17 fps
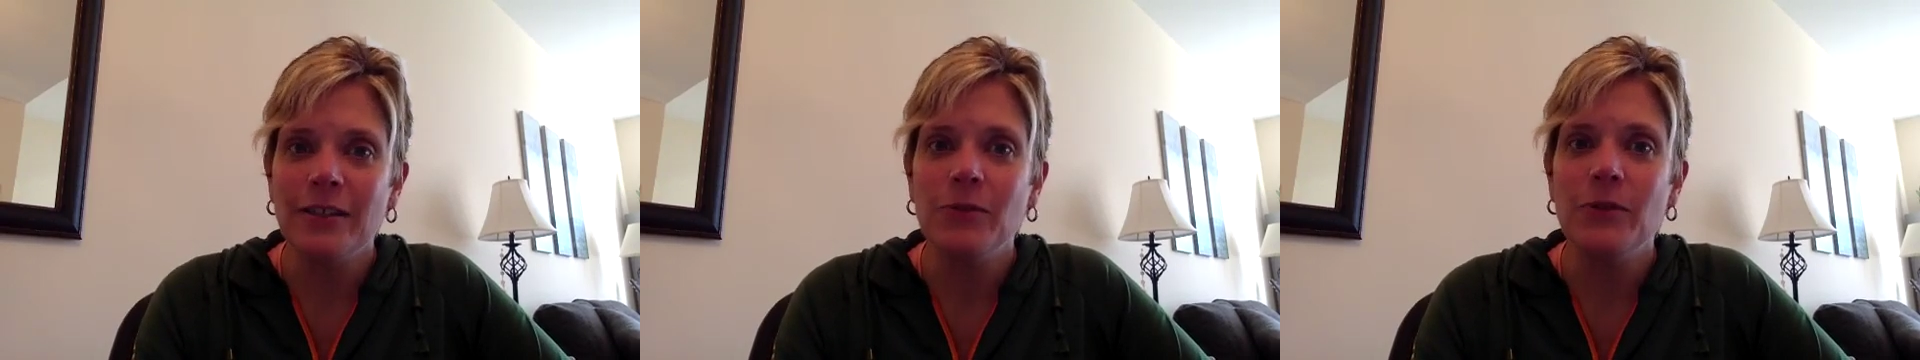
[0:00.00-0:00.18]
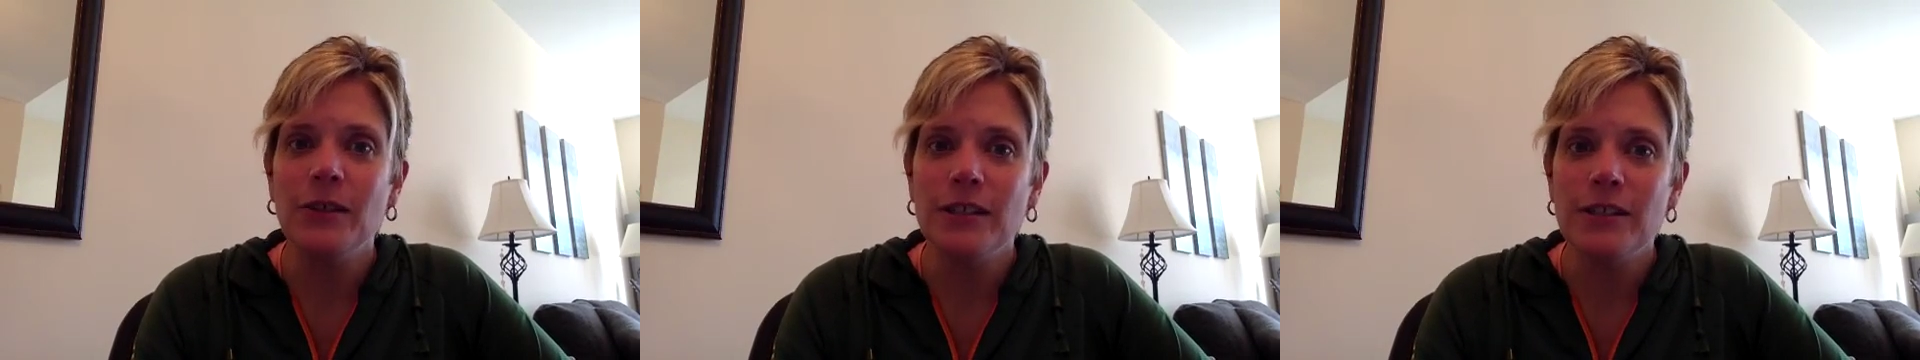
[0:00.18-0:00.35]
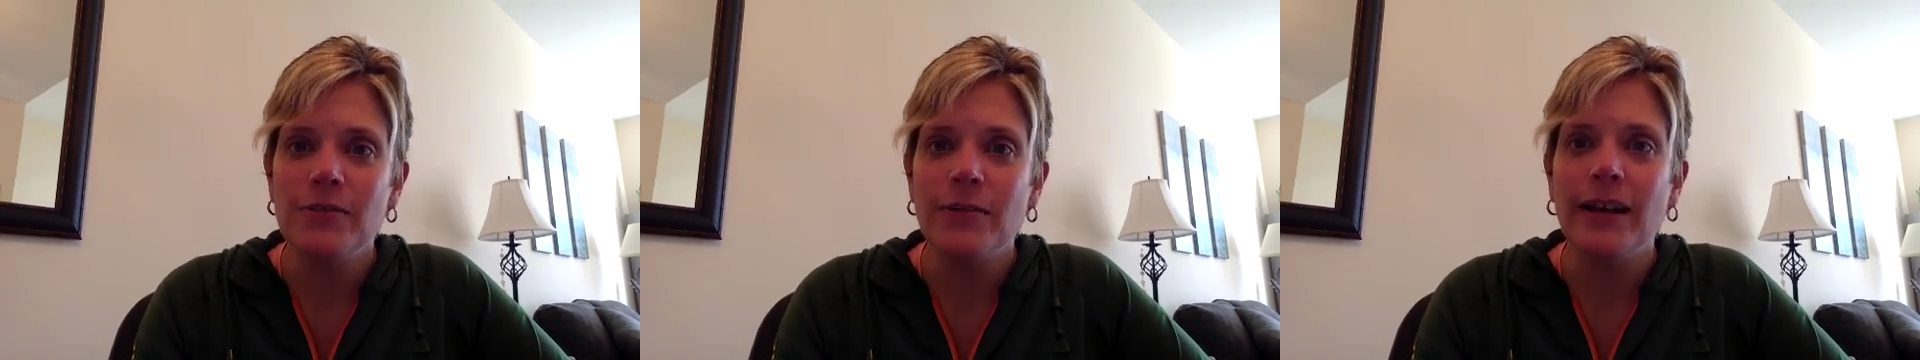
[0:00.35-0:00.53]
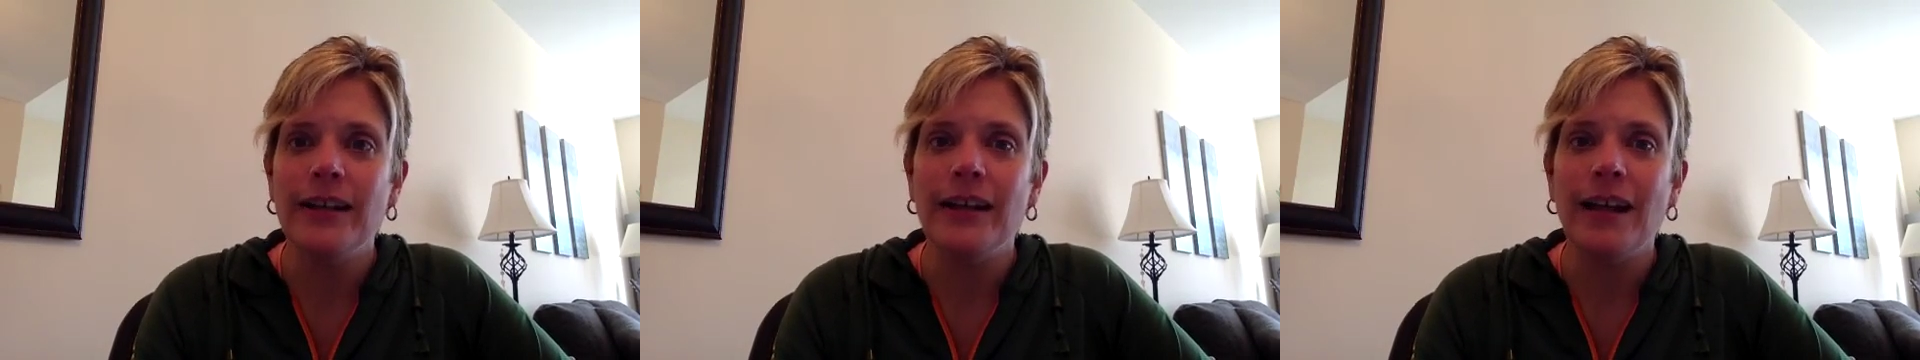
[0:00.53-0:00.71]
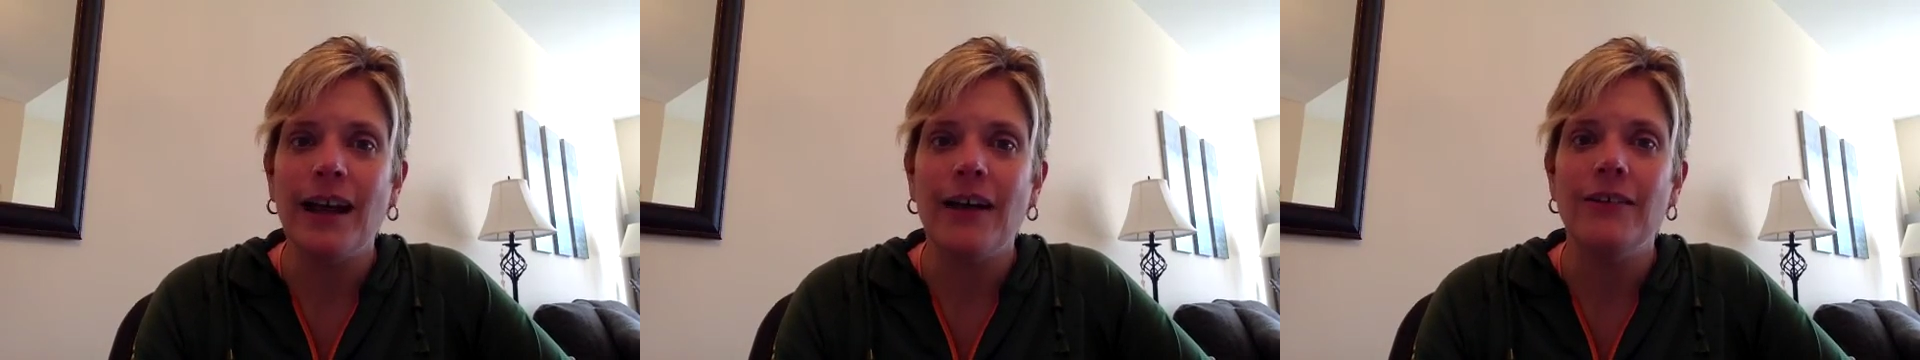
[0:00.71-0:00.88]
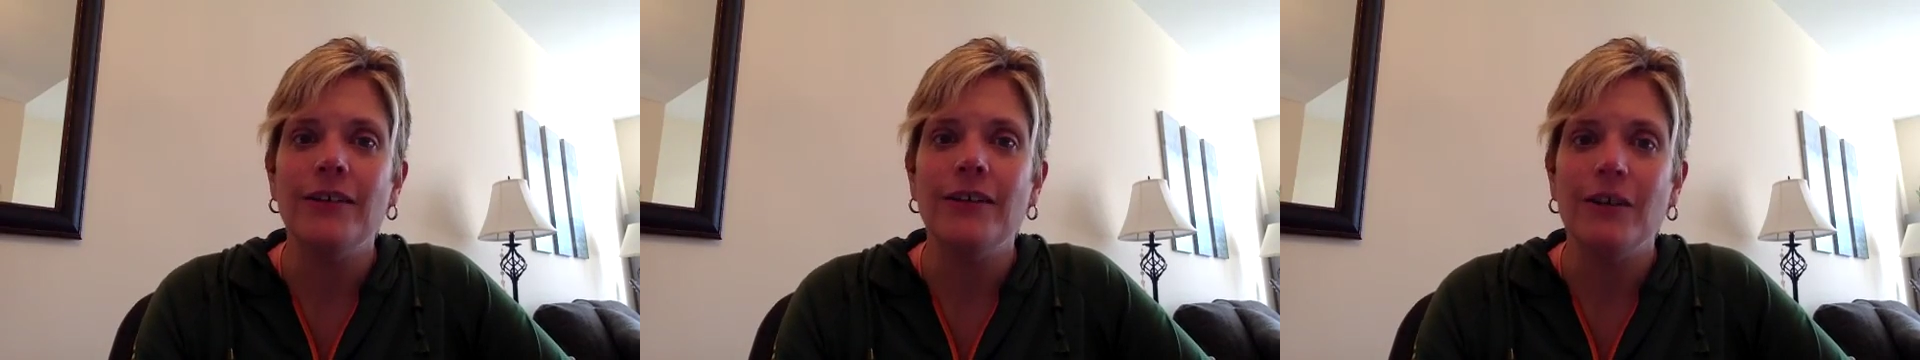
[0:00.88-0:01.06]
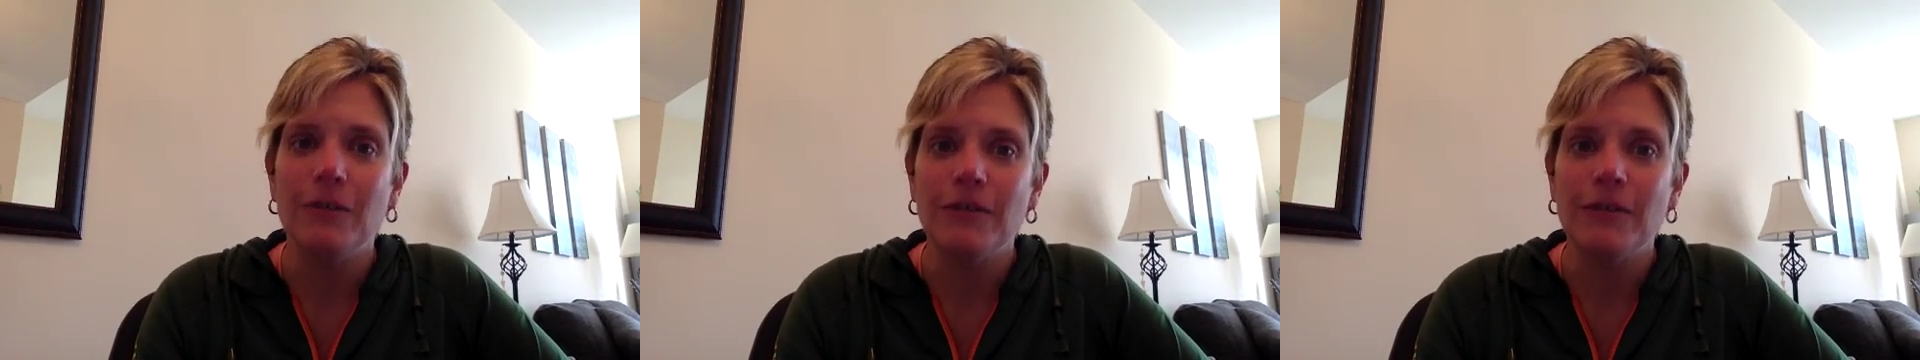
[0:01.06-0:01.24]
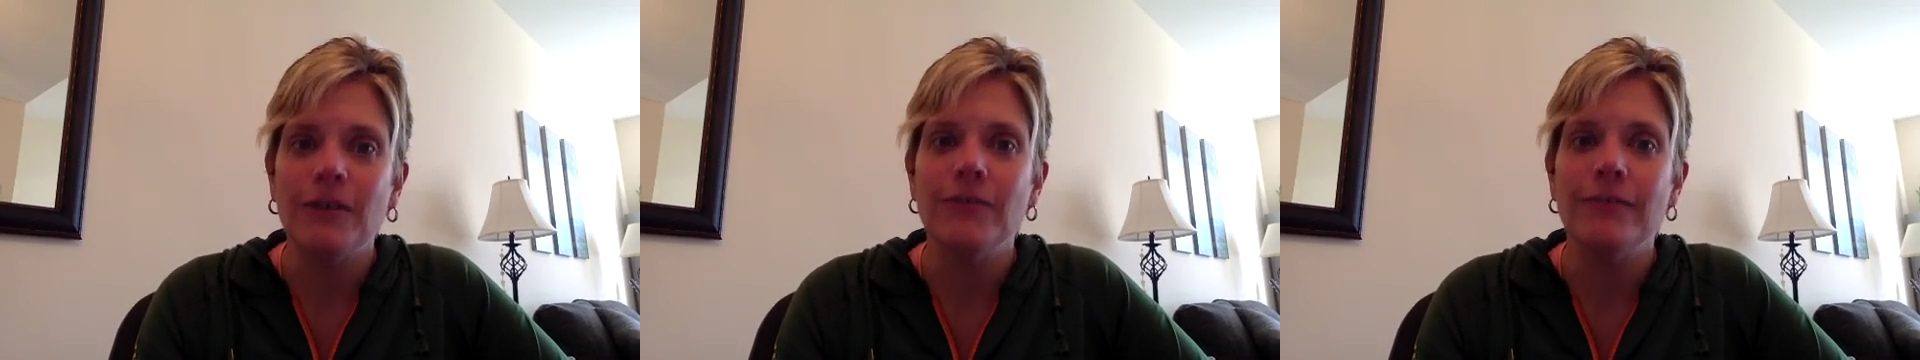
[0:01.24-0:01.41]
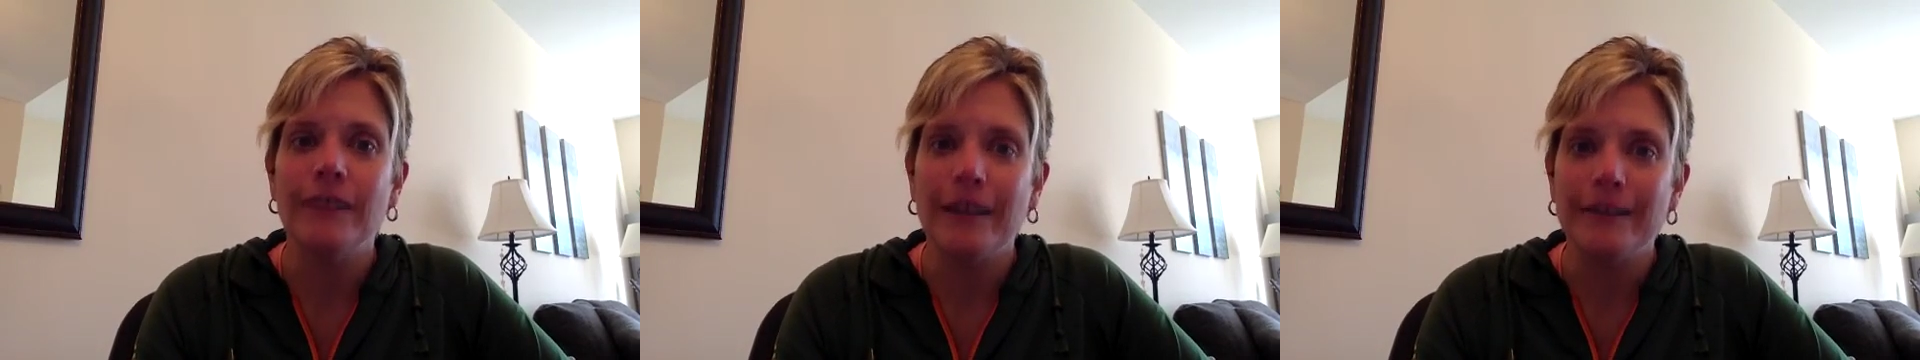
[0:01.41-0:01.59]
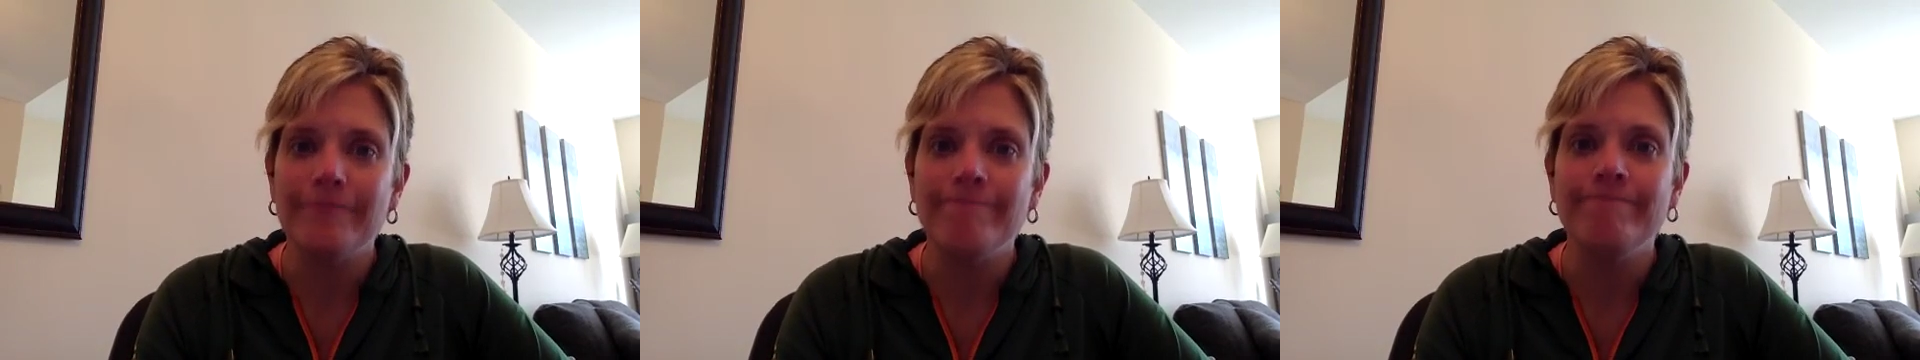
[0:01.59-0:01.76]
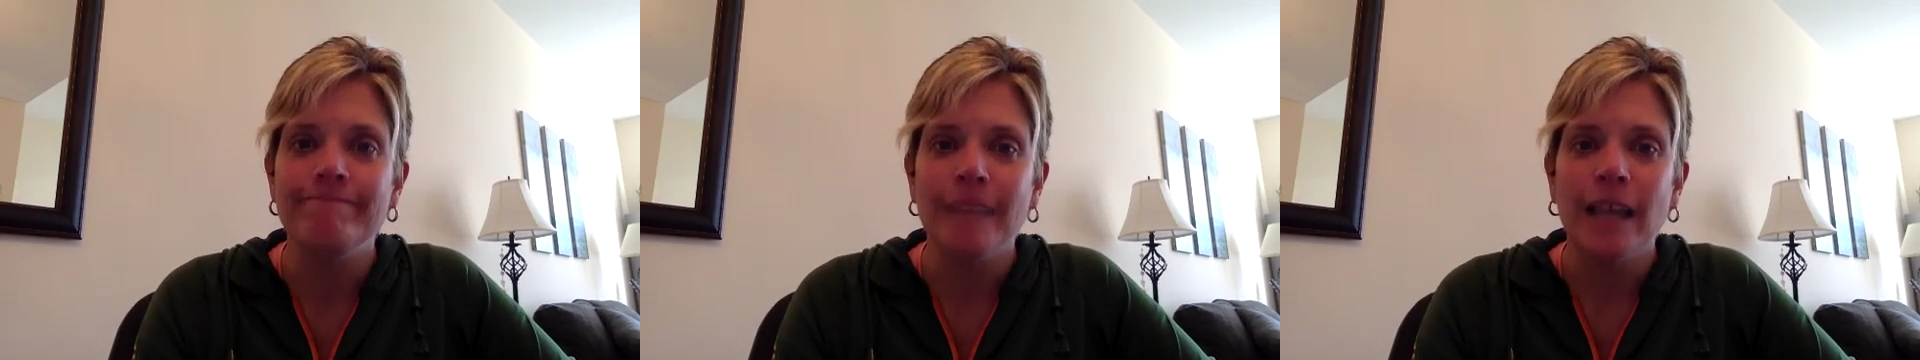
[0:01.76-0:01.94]
the woods right now and go for a
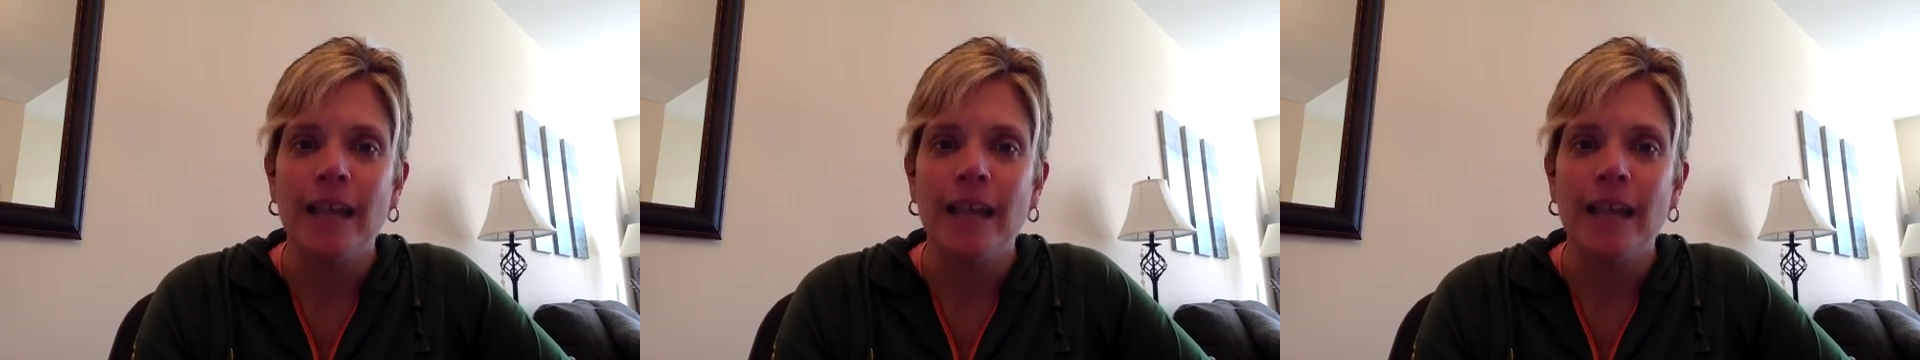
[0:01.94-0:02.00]
run.